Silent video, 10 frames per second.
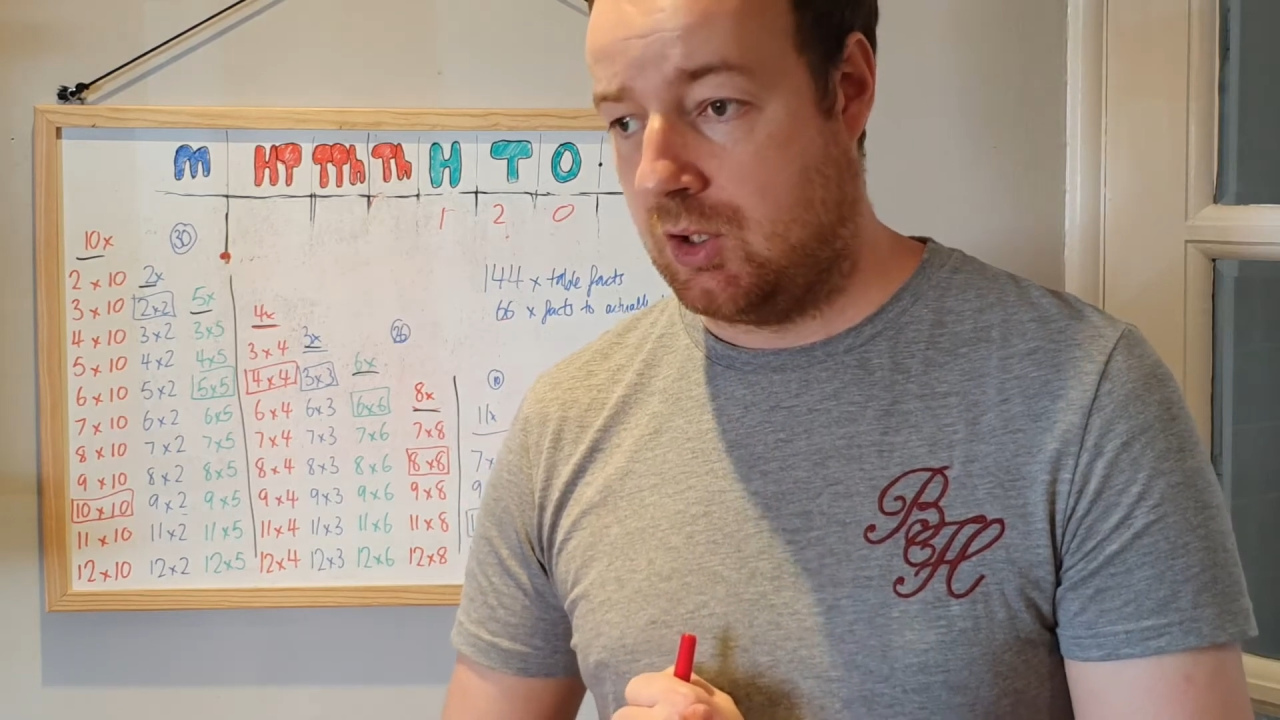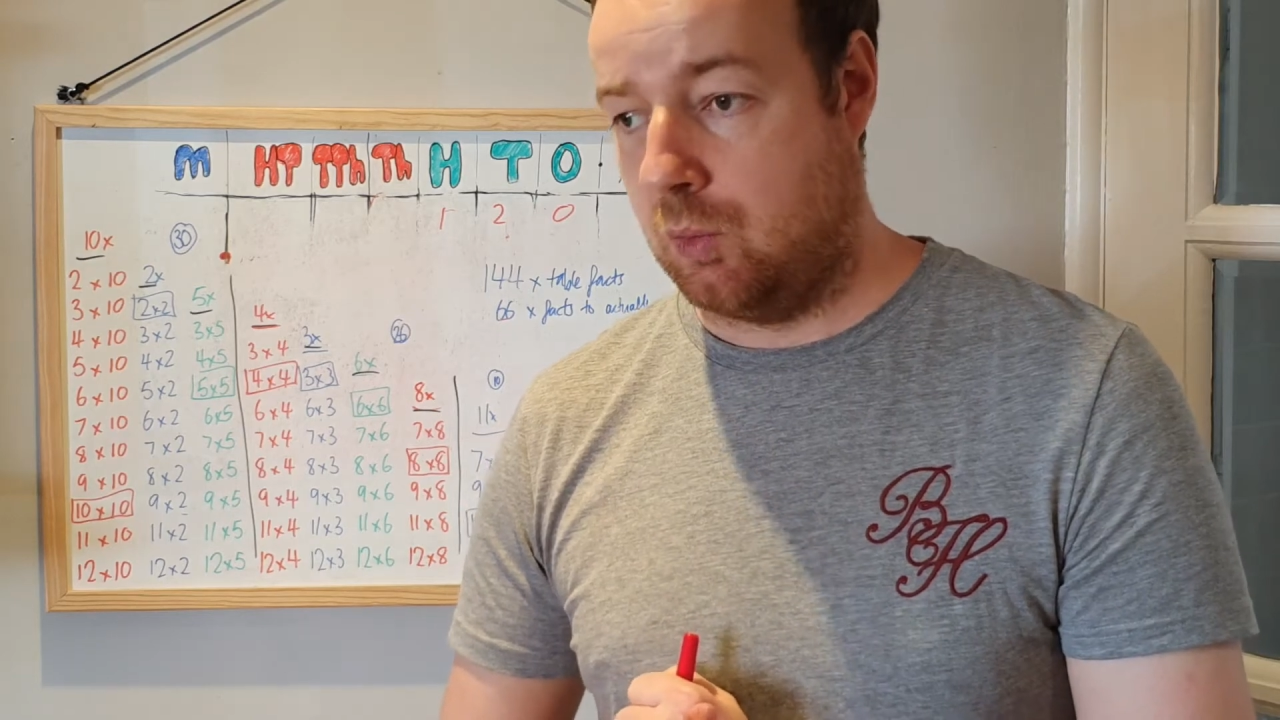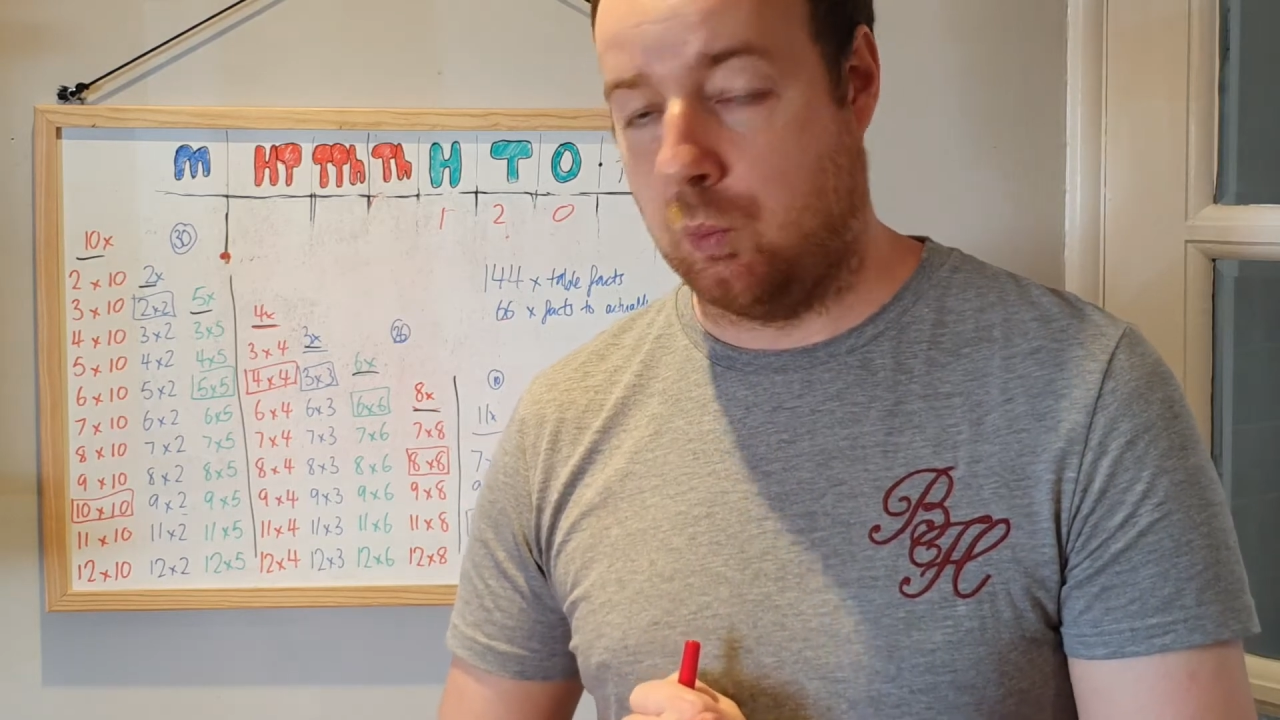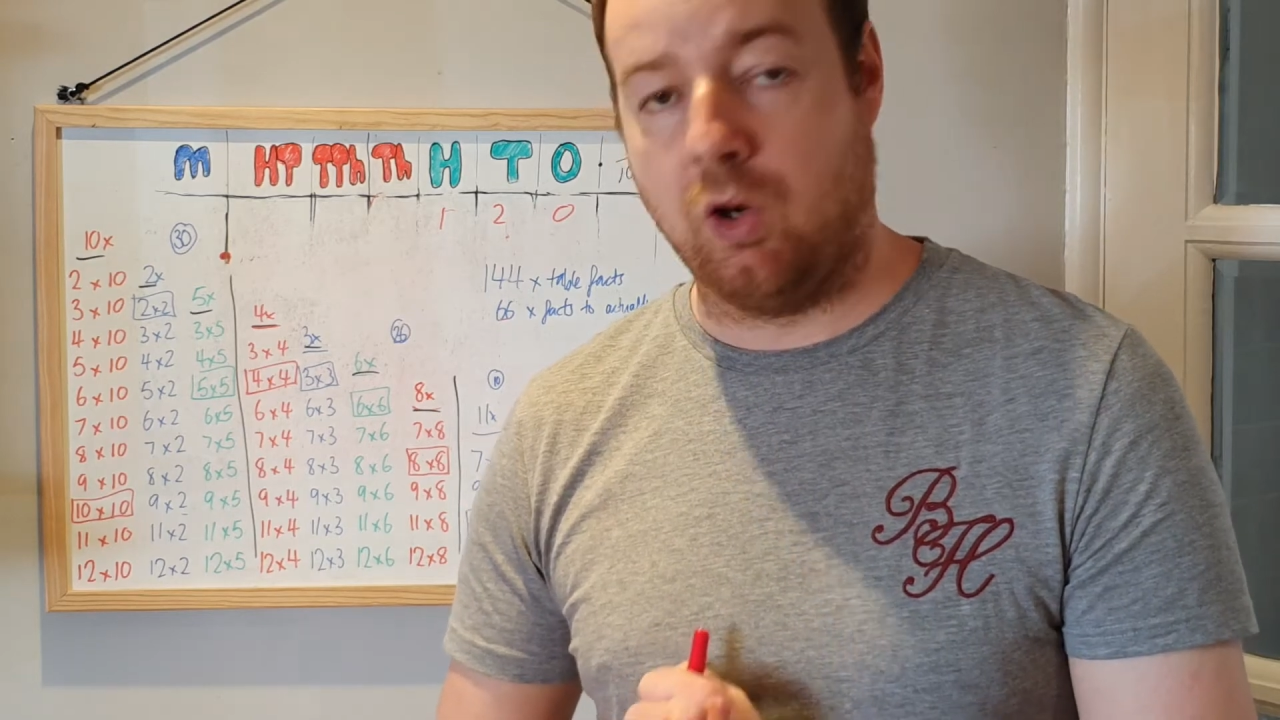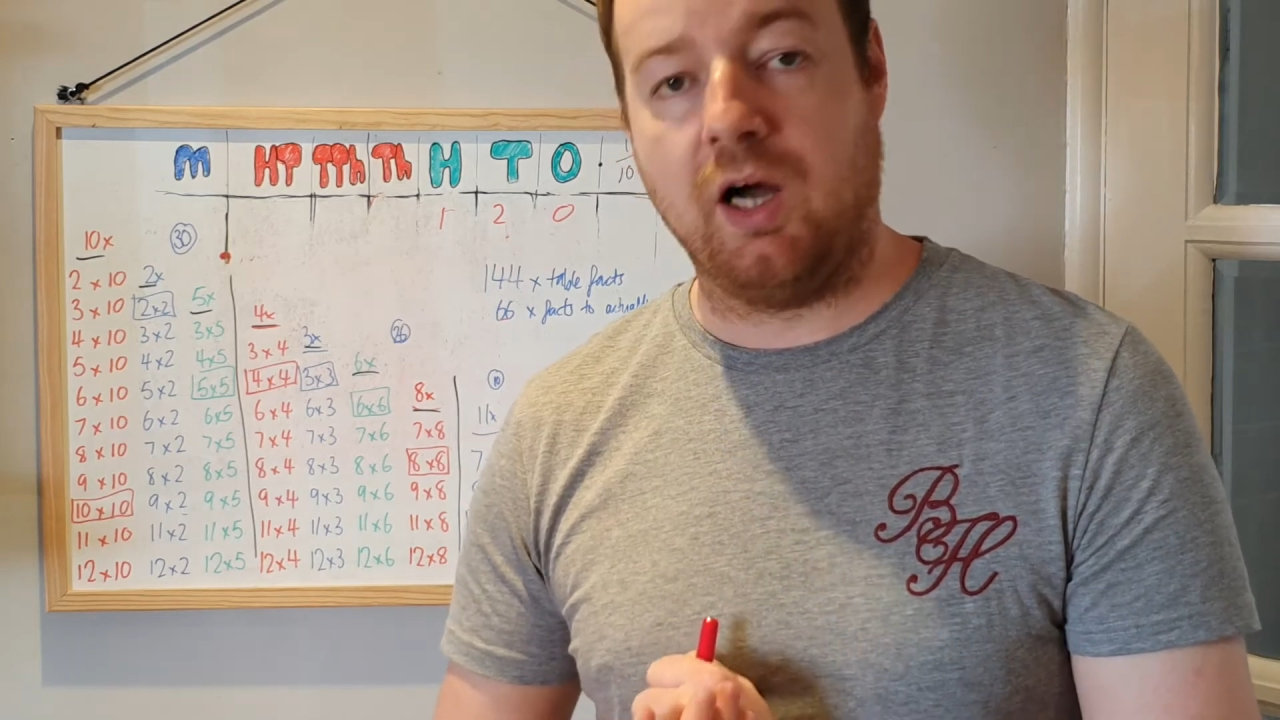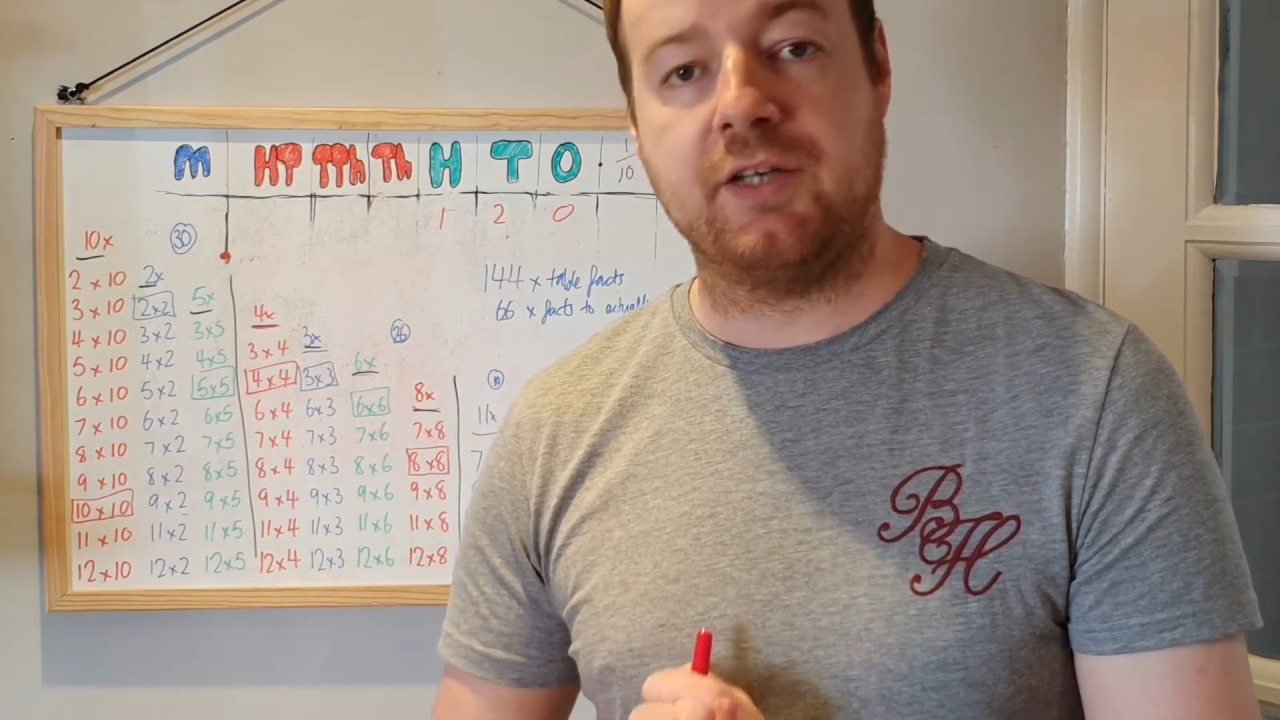what I